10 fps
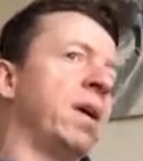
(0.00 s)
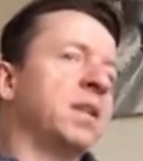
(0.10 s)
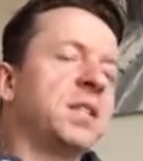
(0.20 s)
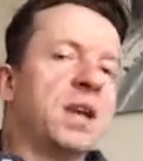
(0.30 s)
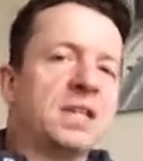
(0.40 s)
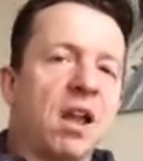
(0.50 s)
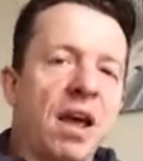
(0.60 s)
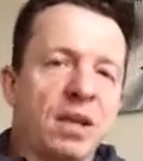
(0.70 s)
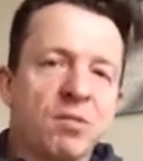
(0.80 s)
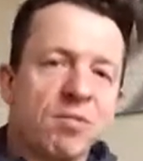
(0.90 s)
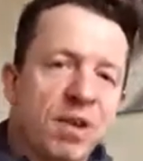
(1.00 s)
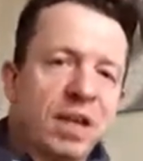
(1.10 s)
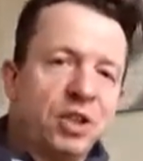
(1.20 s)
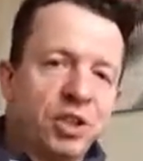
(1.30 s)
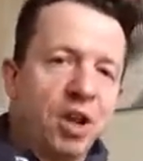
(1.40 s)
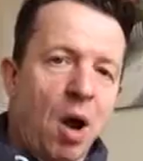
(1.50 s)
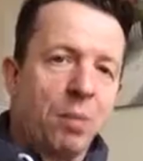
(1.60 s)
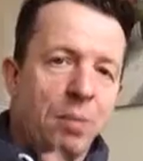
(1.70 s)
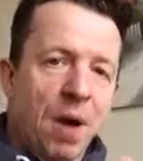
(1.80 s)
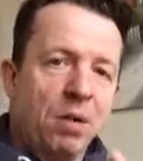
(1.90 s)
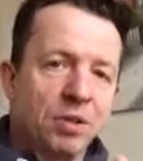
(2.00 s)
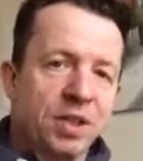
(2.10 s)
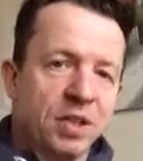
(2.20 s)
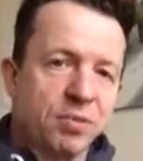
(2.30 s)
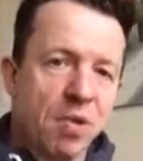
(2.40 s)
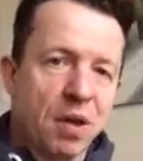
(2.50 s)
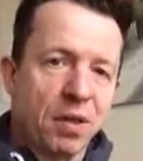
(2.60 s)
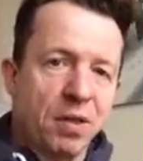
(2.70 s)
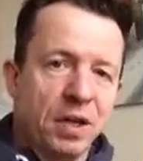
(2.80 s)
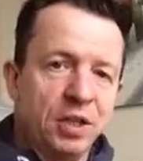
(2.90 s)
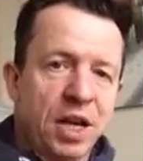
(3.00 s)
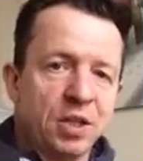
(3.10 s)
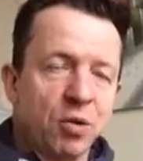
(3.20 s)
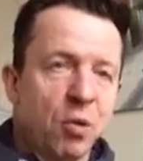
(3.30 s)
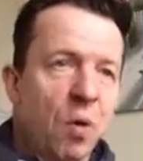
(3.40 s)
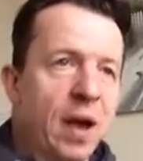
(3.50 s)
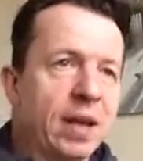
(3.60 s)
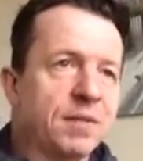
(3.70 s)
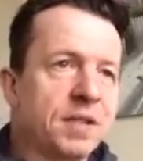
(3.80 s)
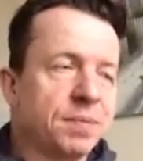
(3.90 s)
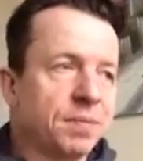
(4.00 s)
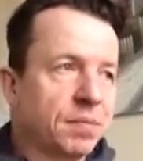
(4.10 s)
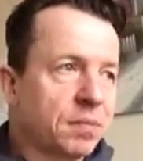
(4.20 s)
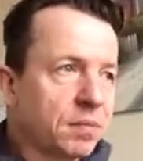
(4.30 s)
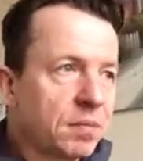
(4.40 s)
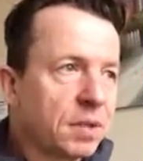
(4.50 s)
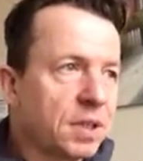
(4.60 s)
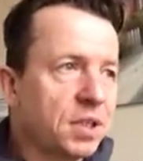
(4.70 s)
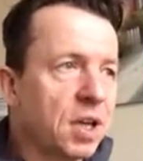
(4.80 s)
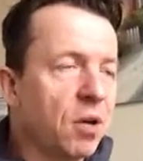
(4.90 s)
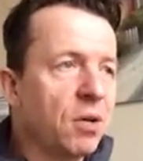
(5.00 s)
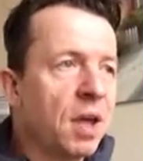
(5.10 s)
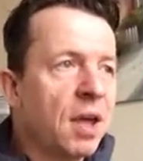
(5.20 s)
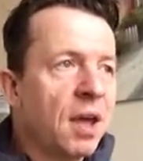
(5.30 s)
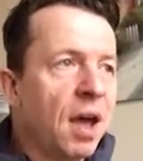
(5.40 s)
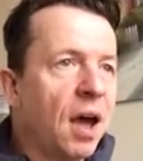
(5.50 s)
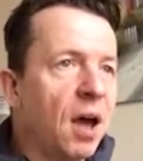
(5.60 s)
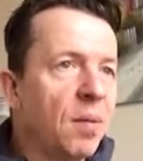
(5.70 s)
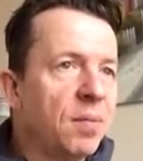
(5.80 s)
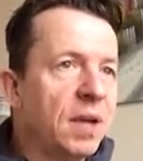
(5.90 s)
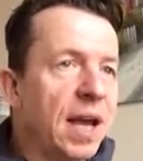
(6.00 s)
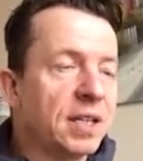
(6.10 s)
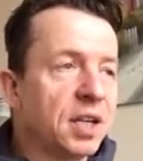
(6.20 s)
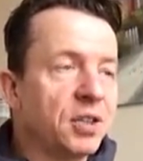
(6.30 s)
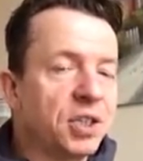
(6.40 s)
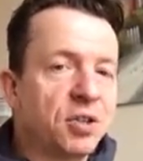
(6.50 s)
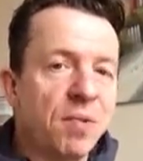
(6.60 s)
So it's like really sharp pulses rather than gentle waves. So yeah, so just to